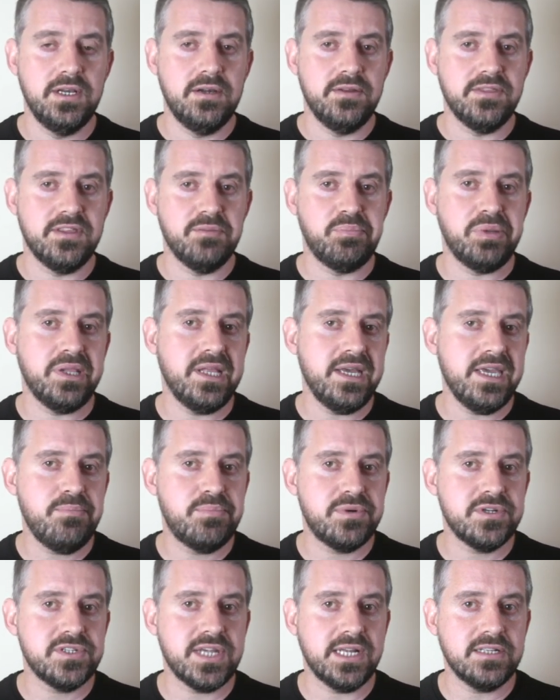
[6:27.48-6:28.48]
the play
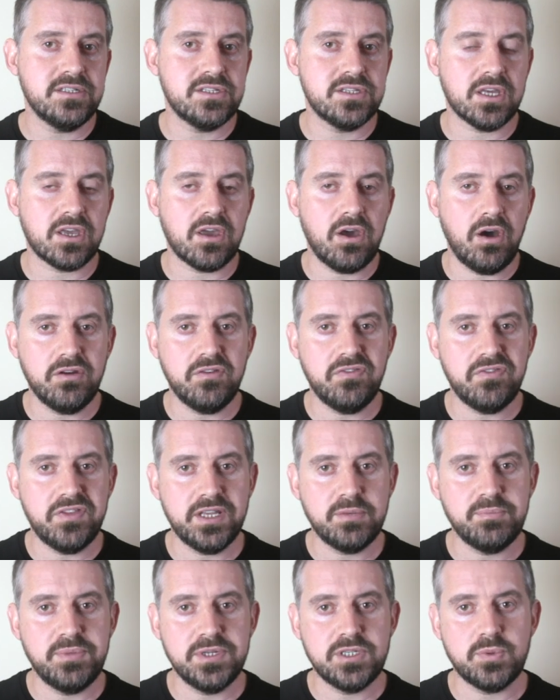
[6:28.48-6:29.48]
presents the
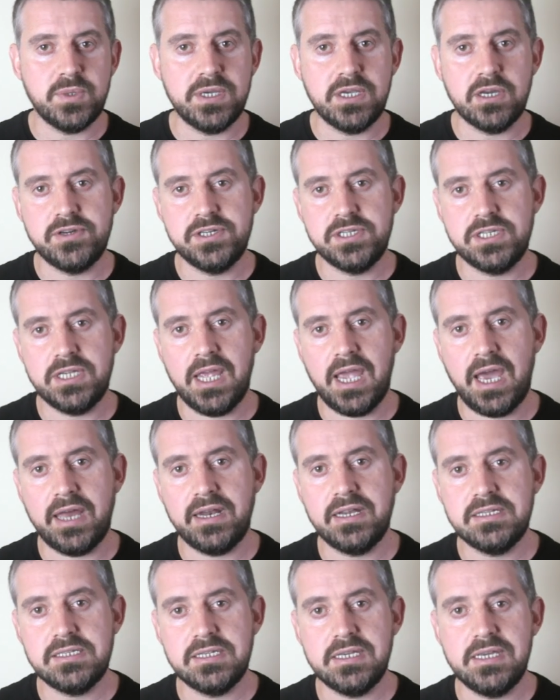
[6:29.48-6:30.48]
conflict between
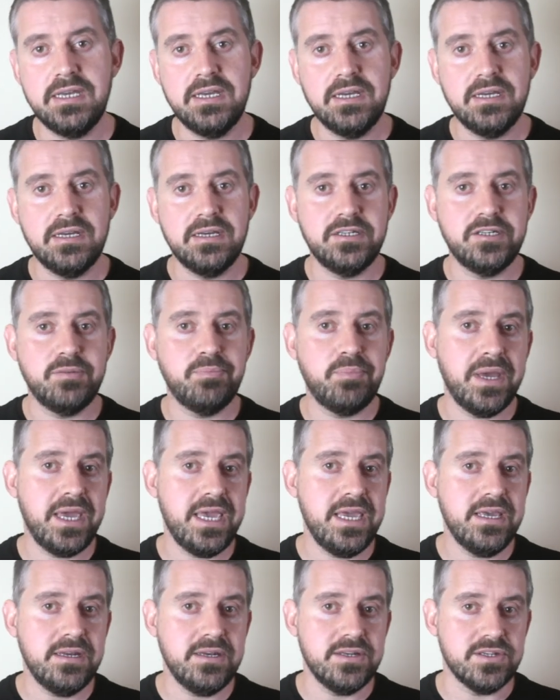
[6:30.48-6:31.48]
Christianity and
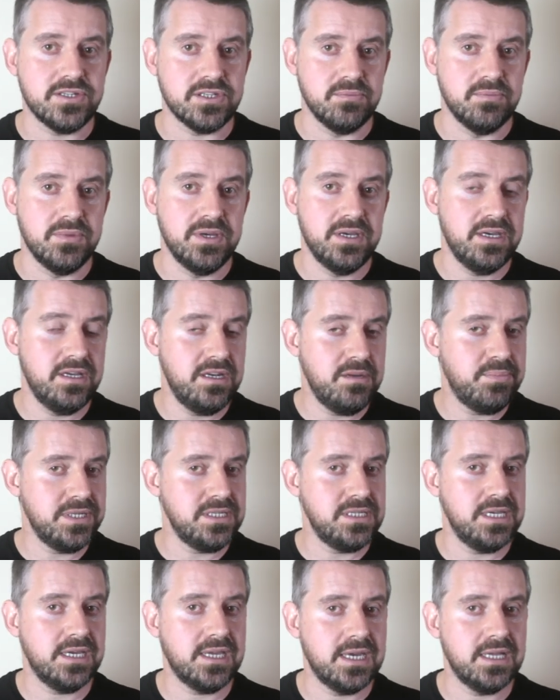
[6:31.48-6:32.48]
paganism in a
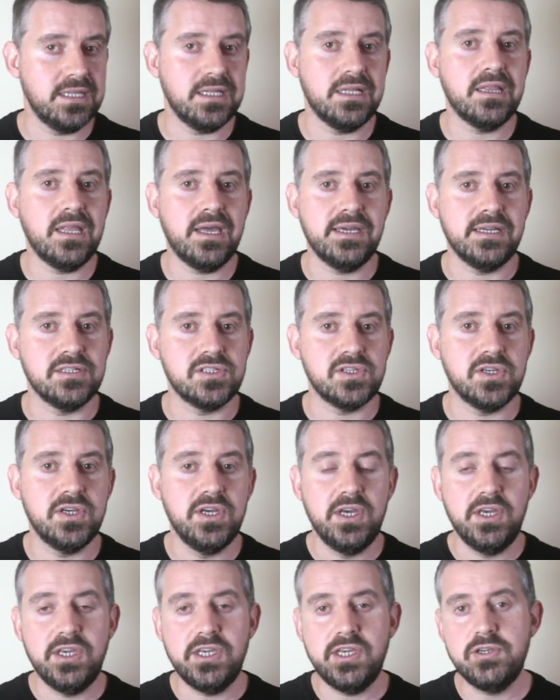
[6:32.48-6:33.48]
particular light,
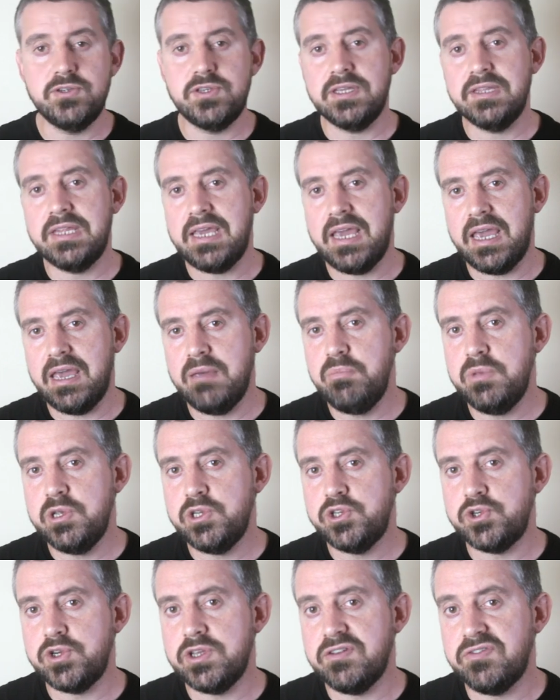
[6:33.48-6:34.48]
using the
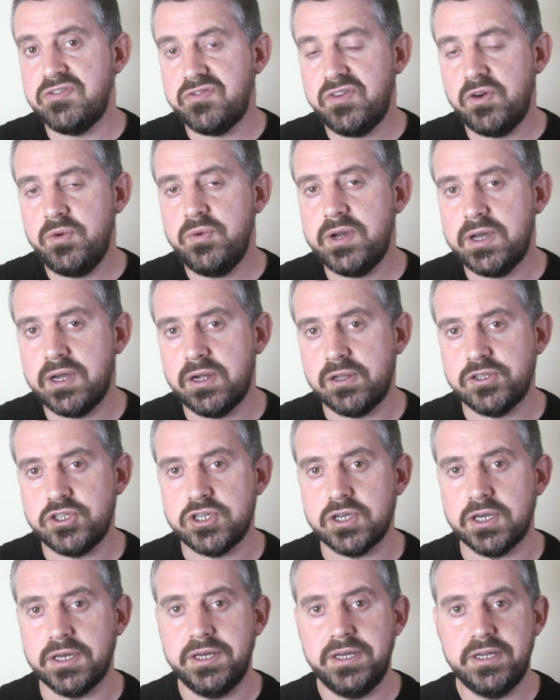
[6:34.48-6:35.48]
imagery of folk
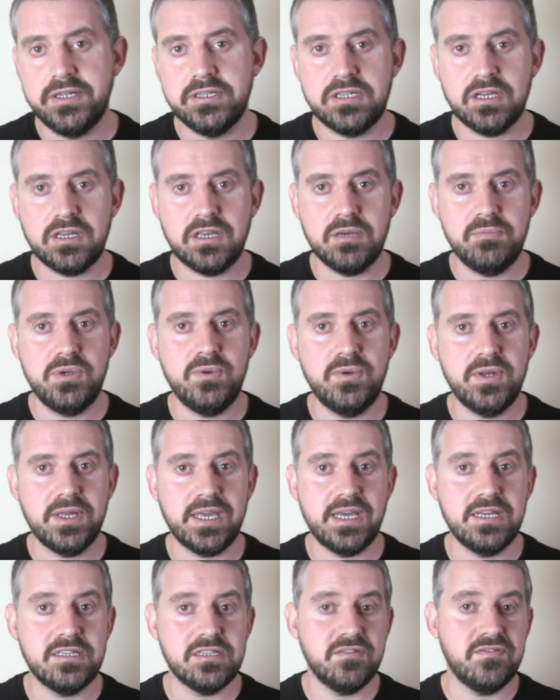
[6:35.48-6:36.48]
culture to
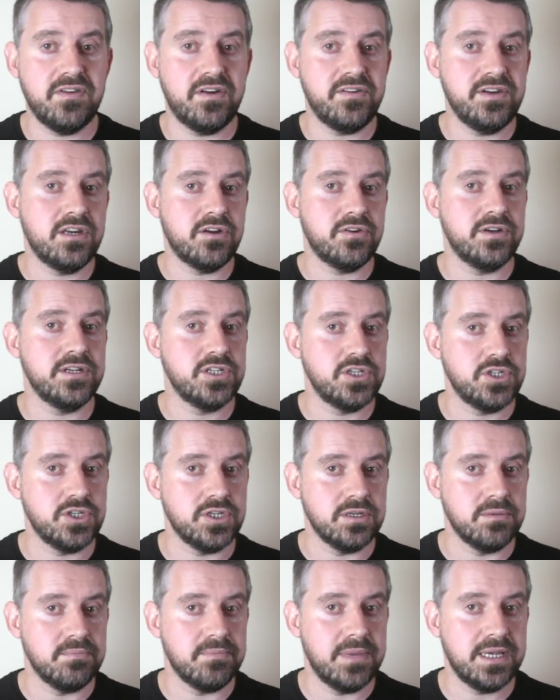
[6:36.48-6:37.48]
communicate a very
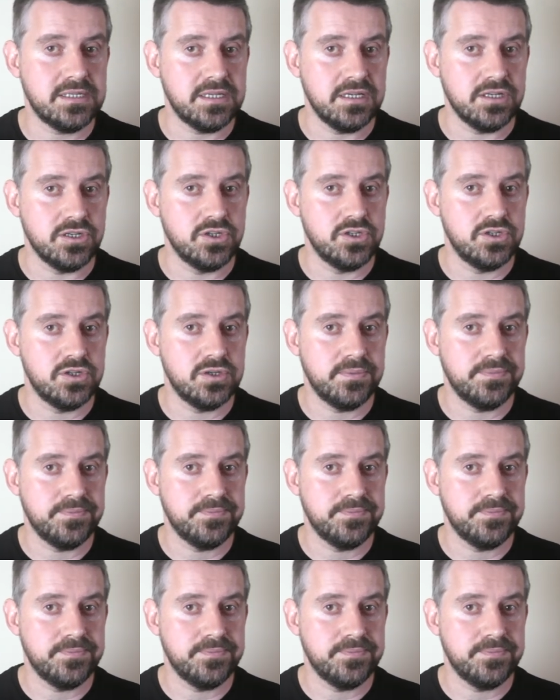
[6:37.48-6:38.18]
Christian message.